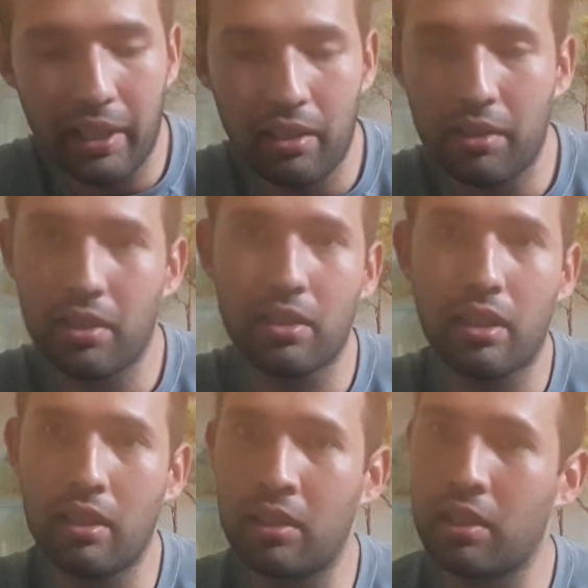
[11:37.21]
here is just
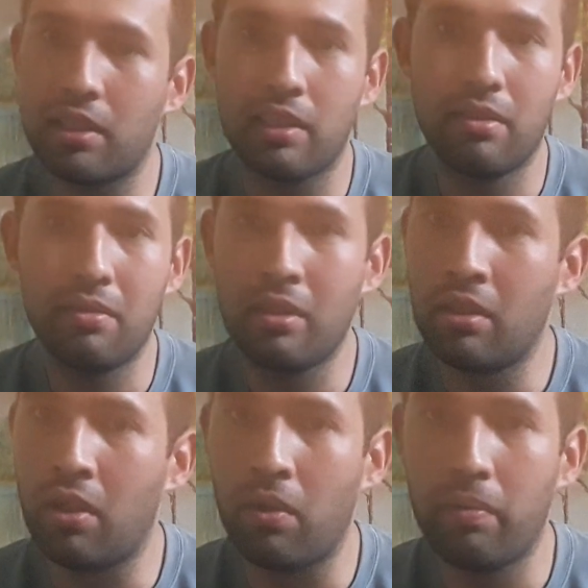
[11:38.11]
gonna you
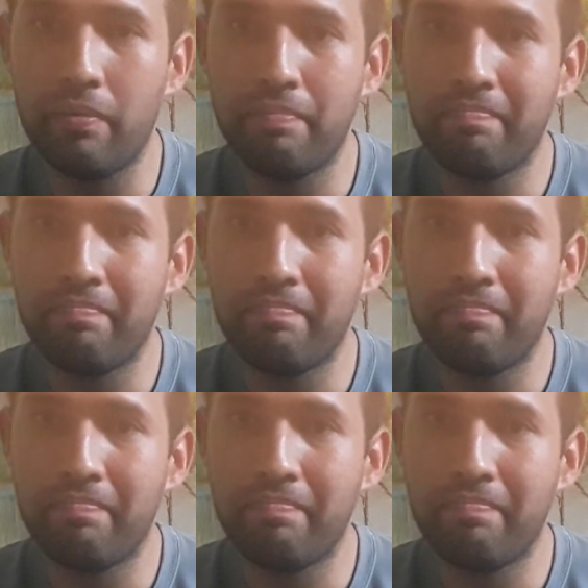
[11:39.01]
know,